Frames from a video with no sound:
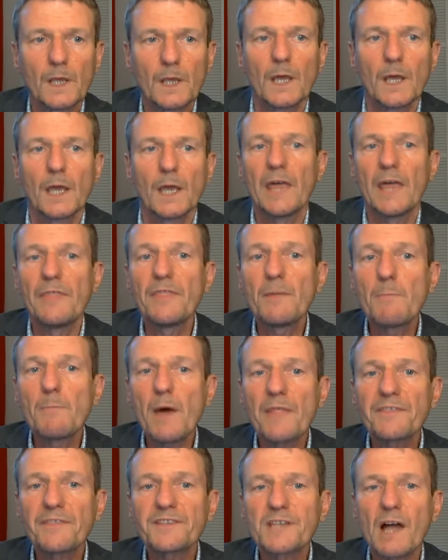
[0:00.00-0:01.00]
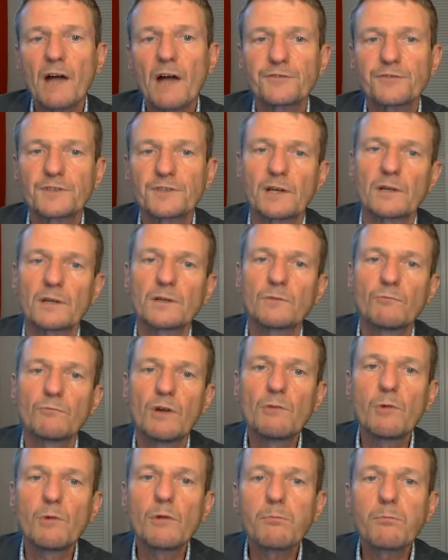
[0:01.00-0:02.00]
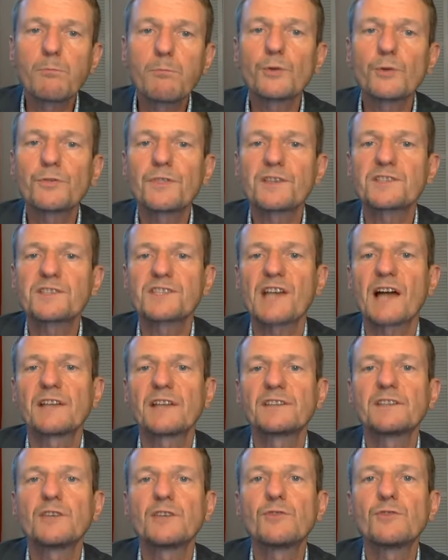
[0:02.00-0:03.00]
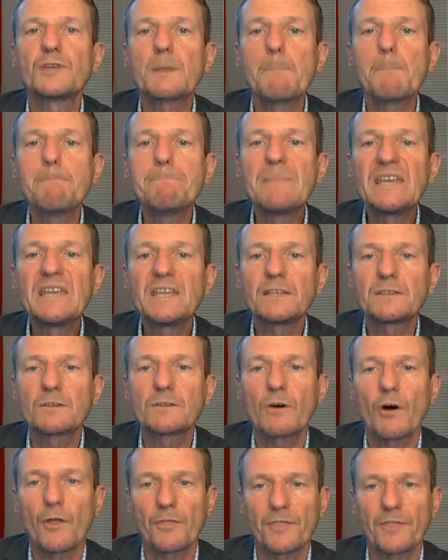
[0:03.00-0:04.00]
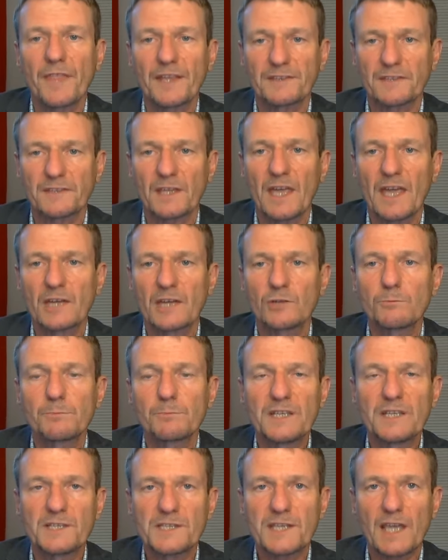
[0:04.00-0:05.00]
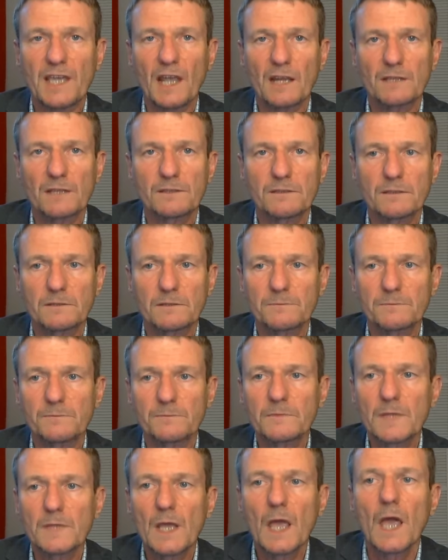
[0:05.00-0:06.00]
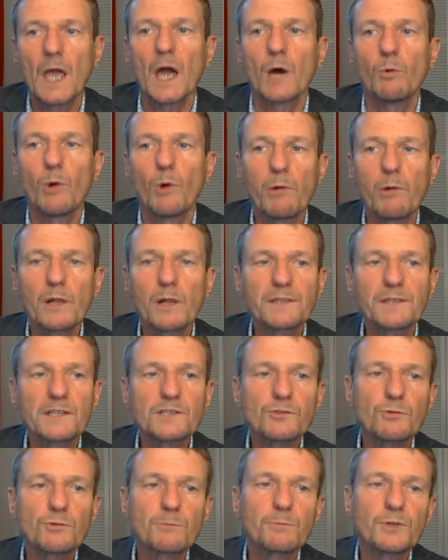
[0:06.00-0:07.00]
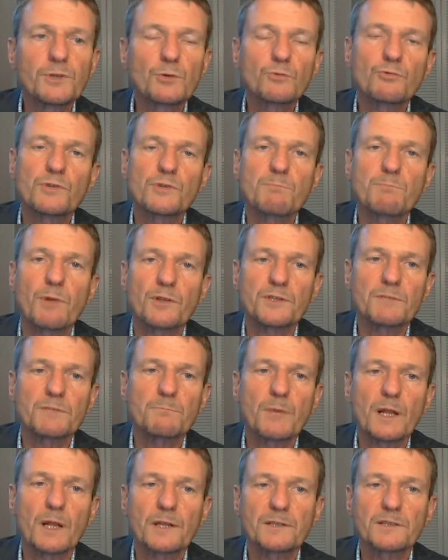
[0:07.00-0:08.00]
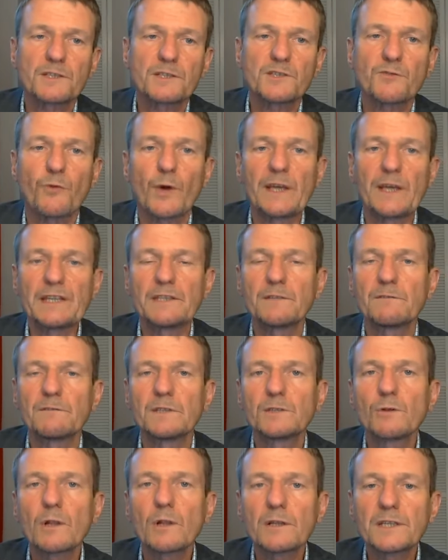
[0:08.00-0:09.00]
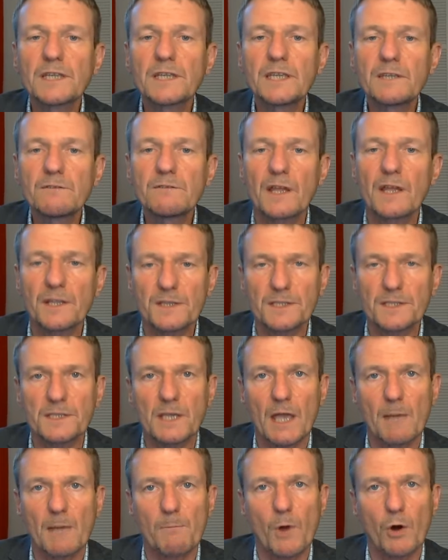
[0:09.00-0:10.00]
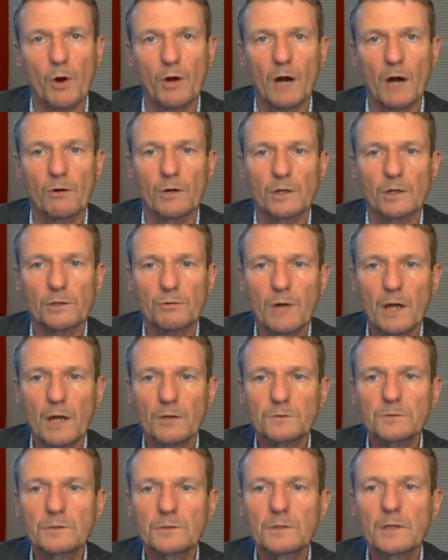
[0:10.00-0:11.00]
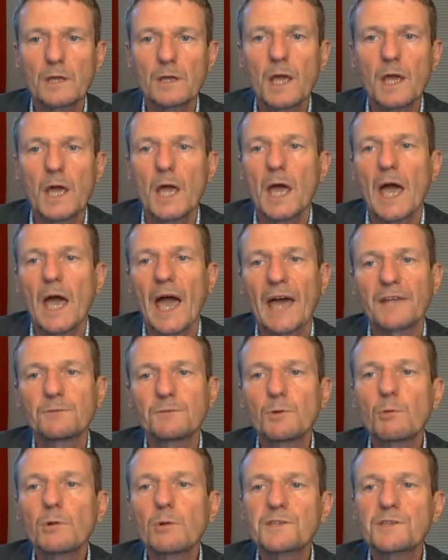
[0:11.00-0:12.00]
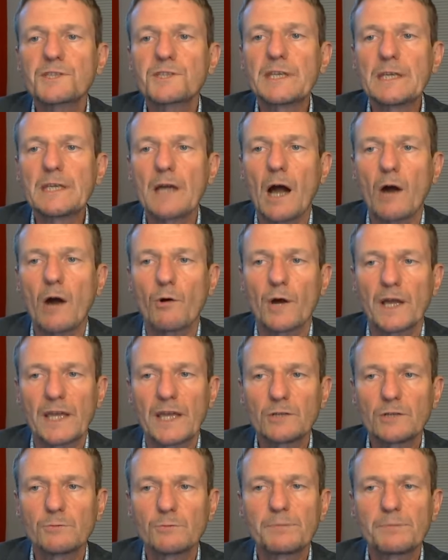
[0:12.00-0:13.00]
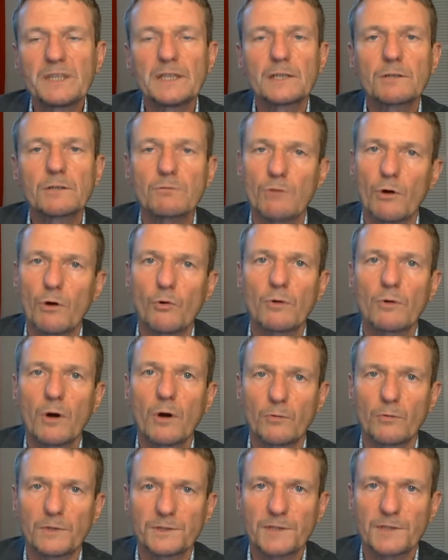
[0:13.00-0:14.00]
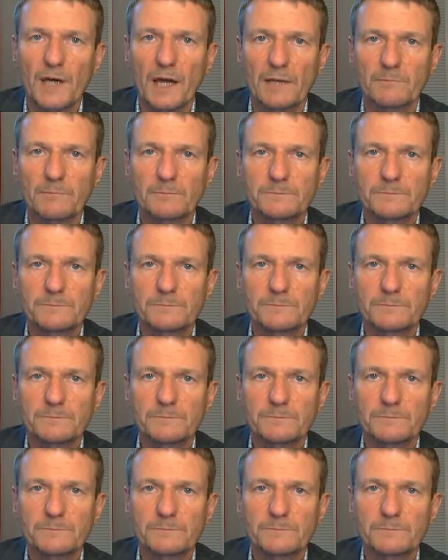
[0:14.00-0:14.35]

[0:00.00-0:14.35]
In the months after, we will put the scientific meat on that AOP skeleton. We will distribute responsibilities for individual key events among our crowd, and we will see our AOP grow over time.